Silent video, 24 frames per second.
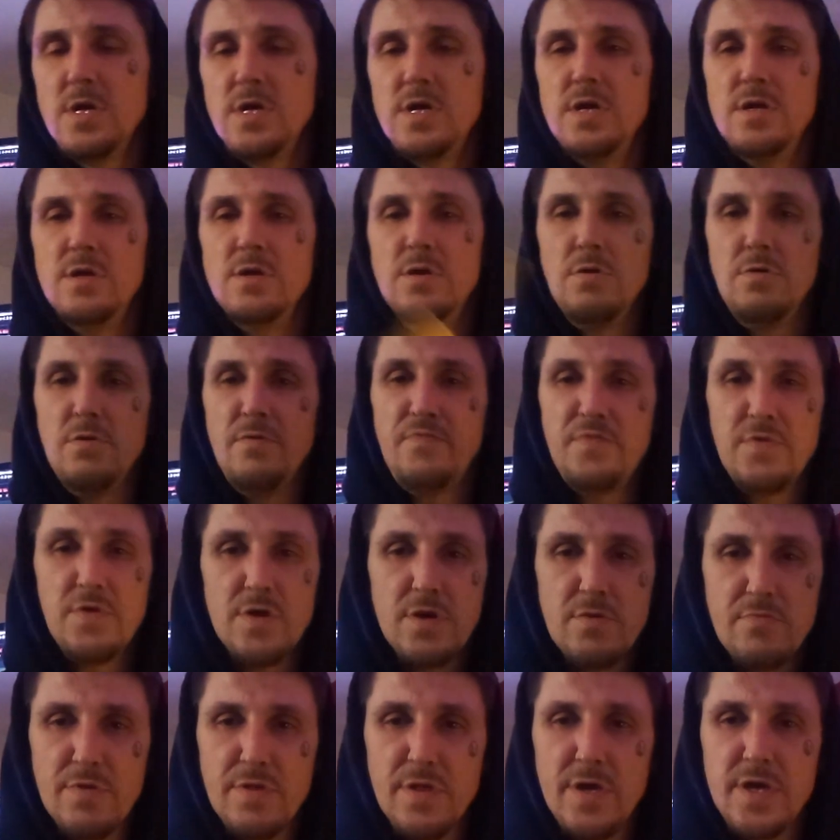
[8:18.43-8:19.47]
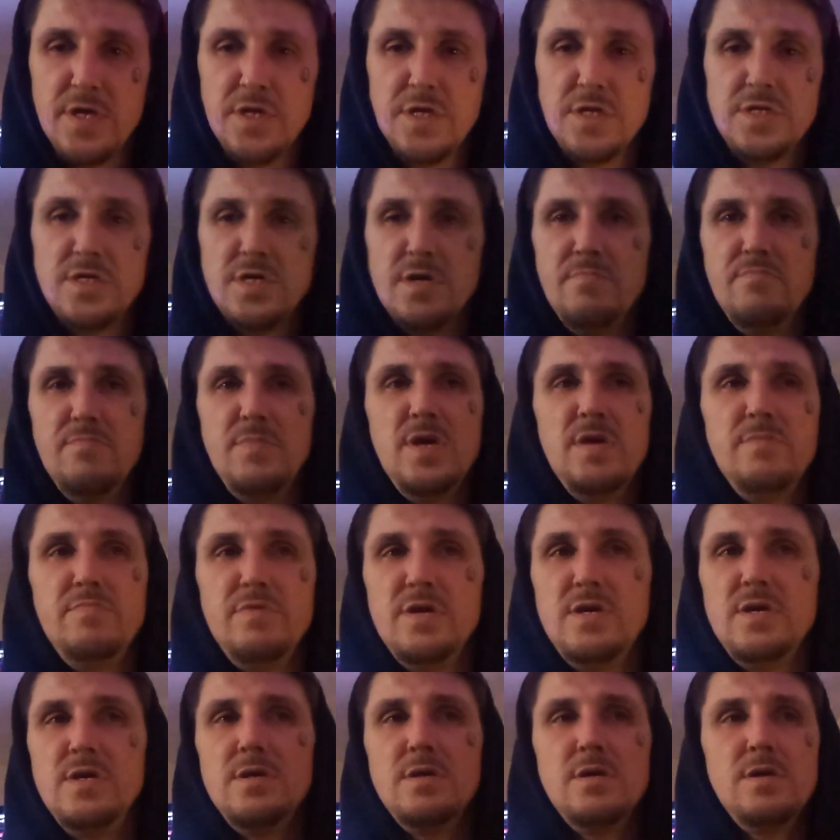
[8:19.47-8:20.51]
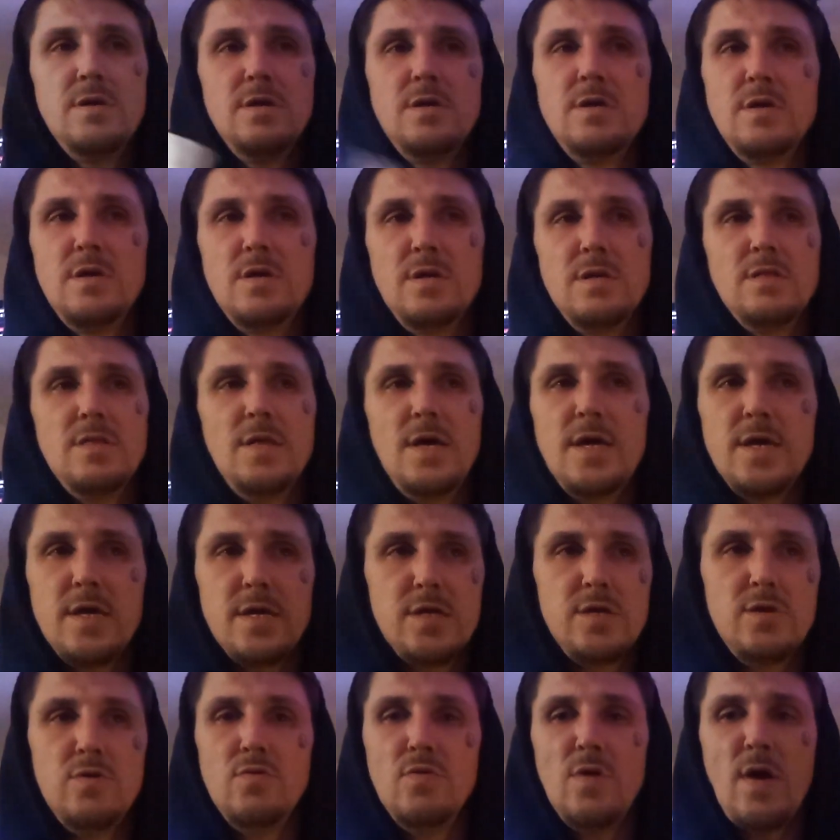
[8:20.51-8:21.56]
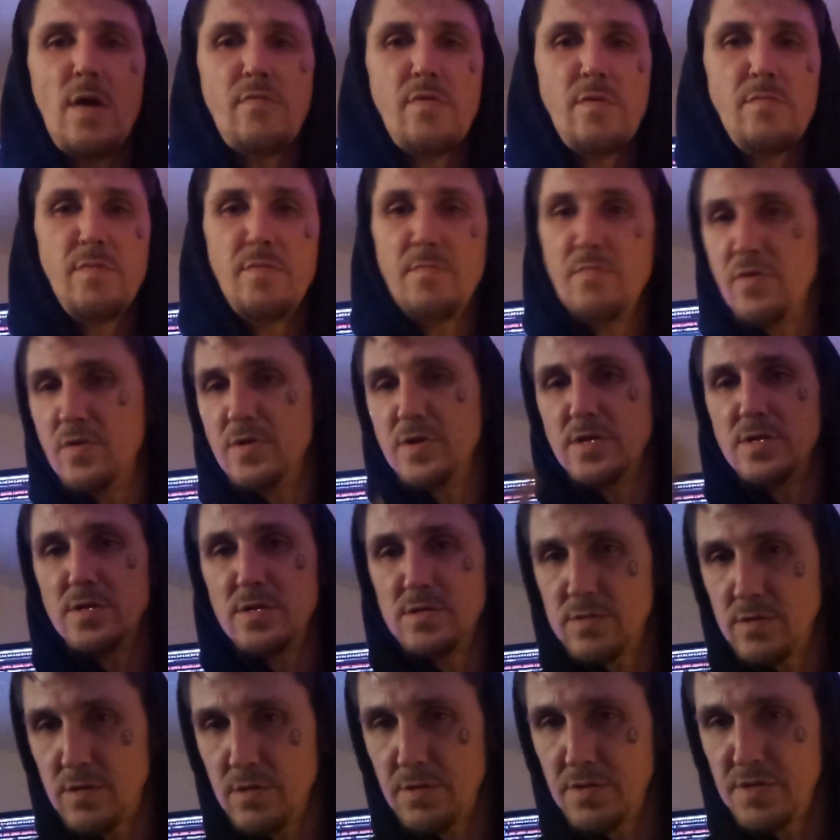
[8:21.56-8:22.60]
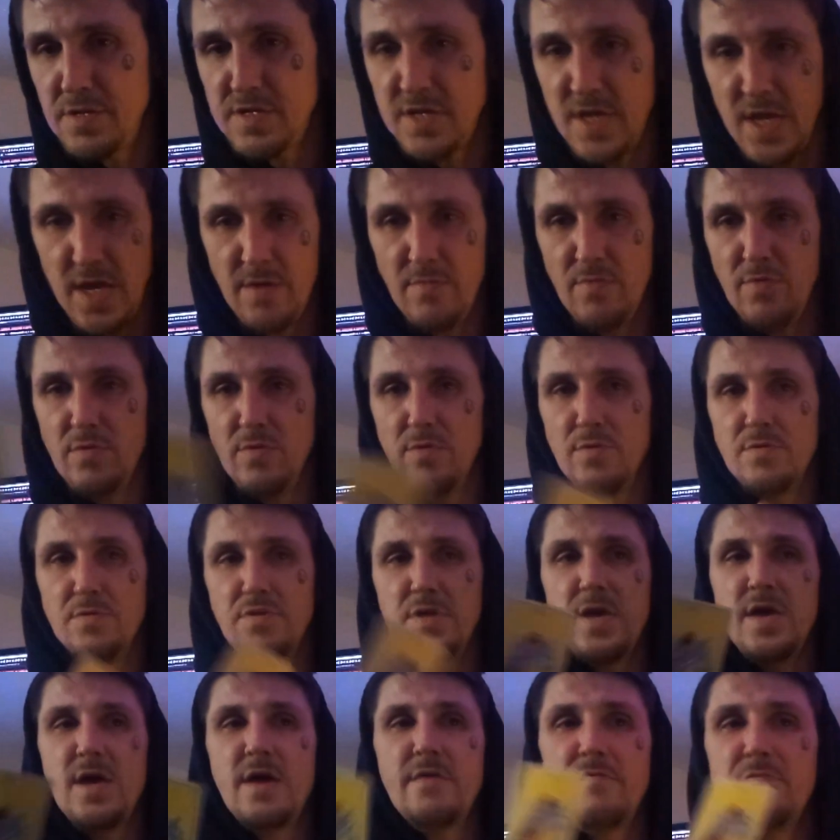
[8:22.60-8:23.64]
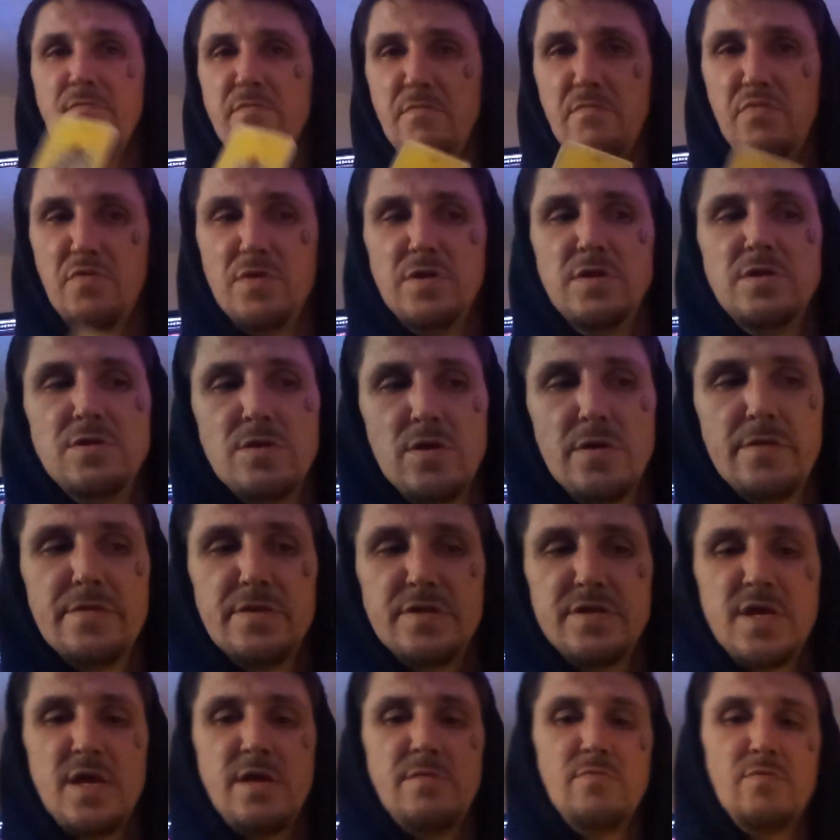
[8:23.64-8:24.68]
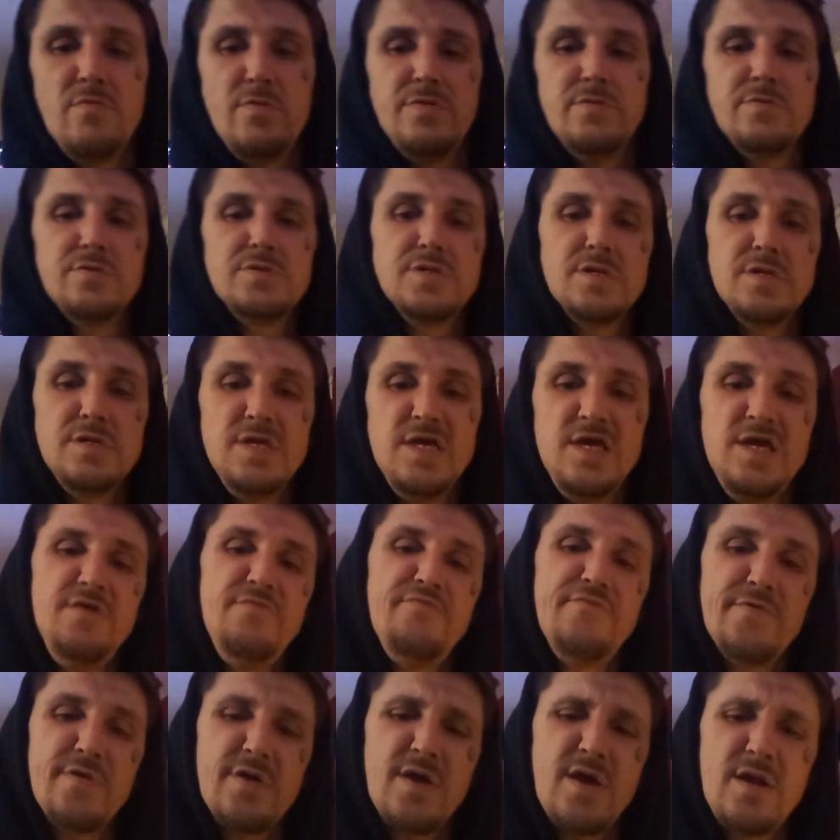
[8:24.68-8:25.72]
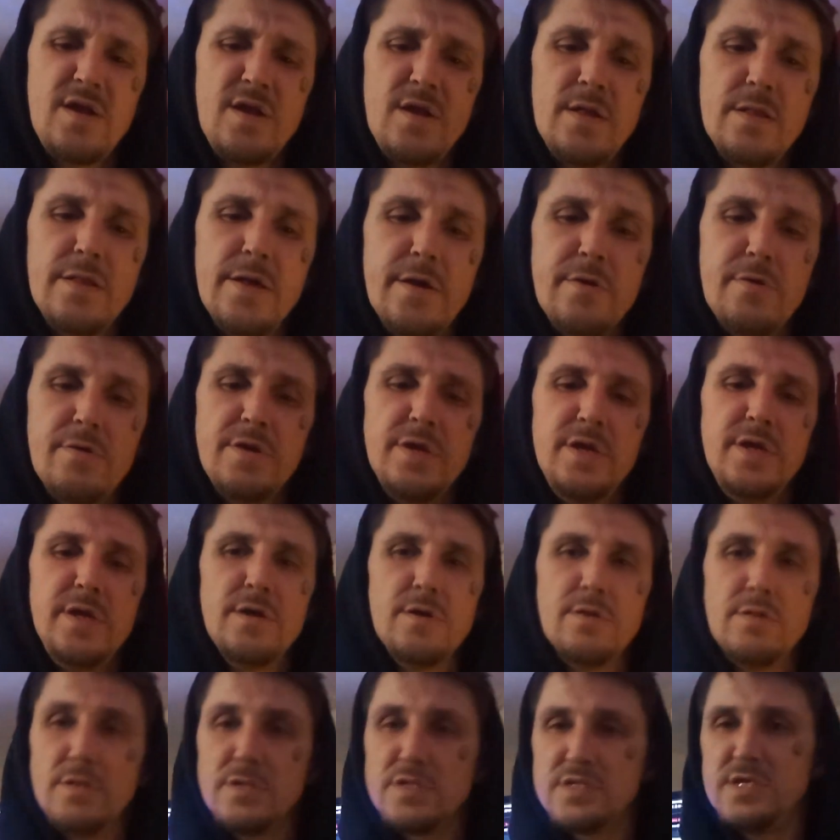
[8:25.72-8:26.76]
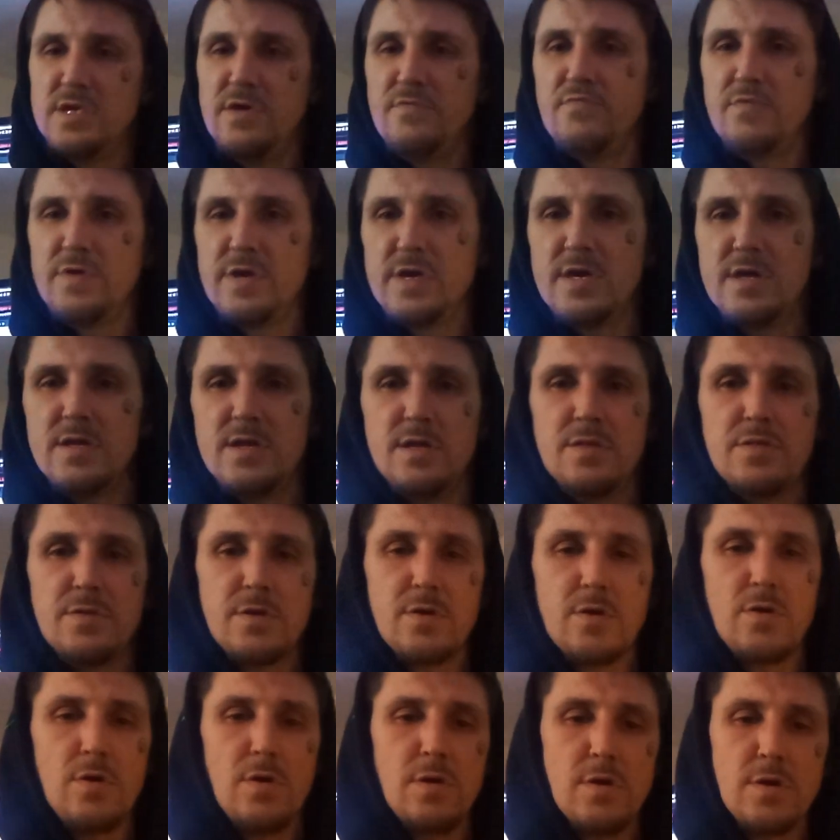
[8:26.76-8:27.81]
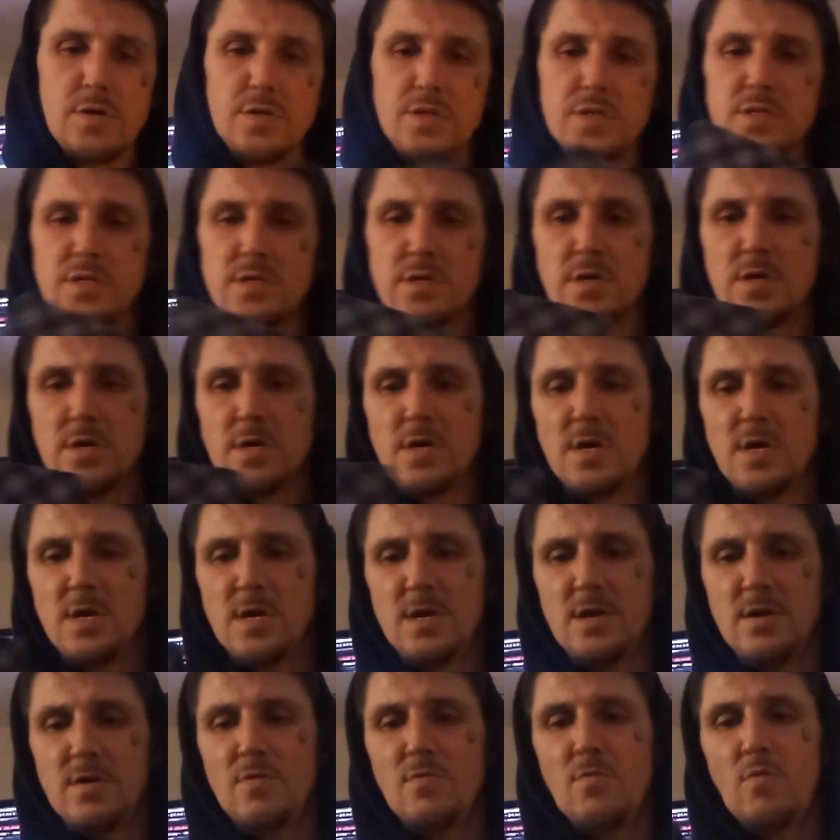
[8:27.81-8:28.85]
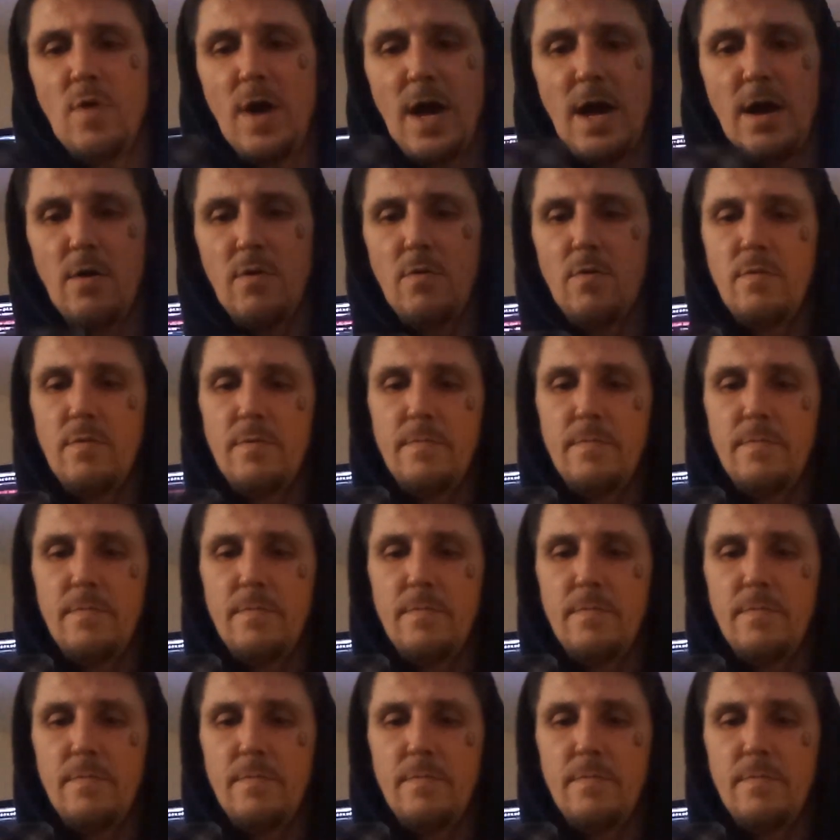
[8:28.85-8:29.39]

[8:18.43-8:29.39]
If you're in a relationship, maybe like you haven't been putting it all on the table, or they haven't been putting it on the table, and there's a need for kind of clarity here. Let's see if we get it in the cards. Wow.